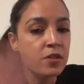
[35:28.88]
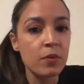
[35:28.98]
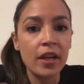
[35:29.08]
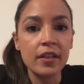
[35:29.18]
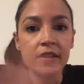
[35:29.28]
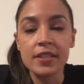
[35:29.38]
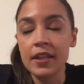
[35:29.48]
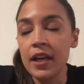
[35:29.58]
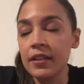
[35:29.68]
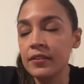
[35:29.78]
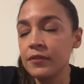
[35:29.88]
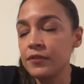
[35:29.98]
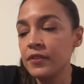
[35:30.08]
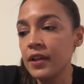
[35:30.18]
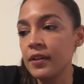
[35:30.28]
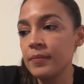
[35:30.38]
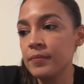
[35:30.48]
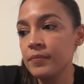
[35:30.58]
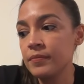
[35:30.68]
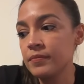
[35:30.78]
just wanted to kind of
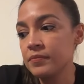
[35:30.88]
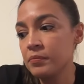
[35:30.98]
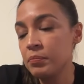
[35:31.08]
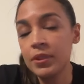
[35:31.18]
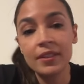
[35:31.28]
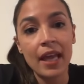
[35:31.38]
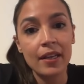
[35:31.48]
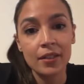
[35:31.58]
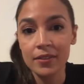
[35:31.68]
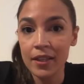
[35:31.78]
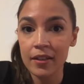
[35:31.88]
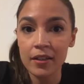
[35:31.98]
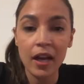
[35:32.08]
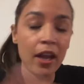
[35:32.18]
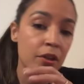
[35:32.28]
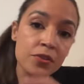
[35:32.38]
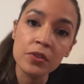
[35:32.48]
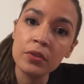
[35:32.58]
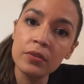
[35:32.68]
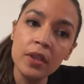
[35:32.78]
put that out there. I
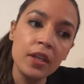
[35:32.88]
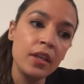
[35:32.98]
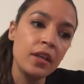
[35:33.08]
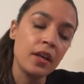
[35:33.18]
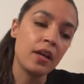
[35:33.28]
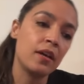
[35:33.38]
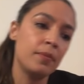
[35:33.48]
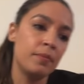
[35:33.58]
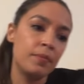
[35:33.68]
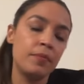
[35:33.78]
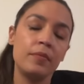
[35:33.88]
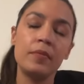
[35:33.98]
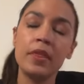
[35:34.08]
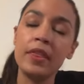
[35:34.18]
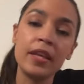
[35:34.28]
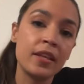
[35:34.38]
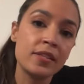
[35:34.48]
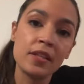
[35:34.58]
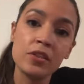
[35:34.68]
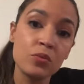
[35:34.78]
also think
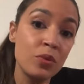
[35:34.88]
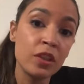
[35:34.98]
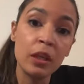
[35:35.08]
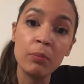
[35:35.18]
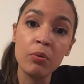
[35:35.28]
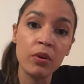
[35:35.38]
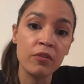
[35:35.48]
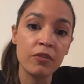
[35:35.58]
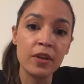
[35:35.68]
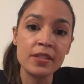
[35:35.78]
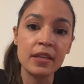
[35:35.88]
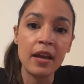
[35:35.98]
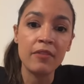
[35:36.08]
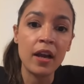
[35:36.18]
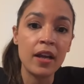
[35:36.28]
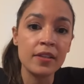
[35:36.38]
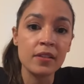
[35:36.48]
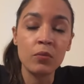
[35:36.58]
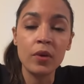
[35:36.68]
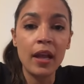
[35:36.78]
it's really important for us to have eyes
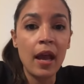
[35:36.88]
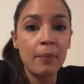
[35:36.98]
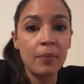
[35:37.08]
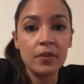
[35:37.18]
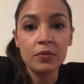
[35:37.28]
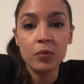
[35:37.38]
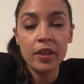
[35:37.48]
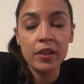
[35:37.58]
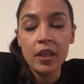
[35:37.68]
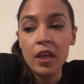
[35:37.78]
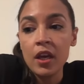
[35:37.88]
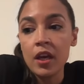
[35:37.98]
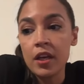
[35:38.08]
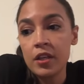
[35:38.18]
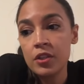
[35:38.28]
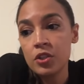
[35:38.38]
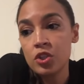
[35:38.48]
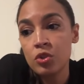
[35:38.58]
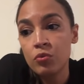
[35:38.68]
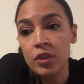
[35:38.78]
on what happened with
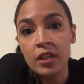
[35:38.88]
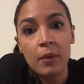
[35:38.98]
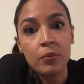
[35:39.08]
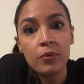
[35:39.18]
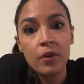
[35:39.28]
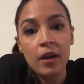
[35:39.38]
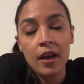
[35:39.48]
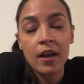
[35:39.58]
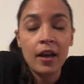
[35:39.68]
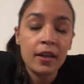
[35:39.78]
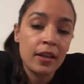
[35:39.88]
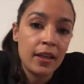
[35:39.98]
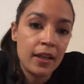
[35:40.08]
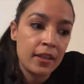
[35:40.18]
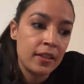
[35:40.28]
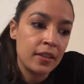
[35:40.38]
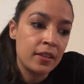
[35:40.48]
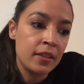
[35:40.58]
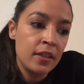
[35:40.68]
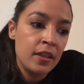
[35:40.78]
Shireen Abu
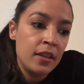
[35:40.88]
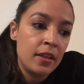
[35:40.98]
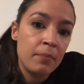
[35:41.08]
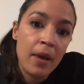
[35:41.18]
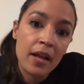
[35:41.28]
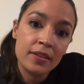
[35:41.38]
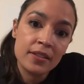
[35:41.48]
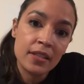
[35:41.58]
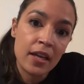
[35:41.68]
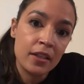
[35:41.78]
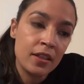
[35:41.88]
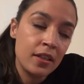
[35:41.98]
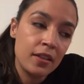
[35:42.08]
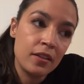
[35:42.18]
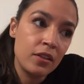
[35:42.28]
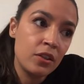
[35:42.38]
Akleh in Palestine.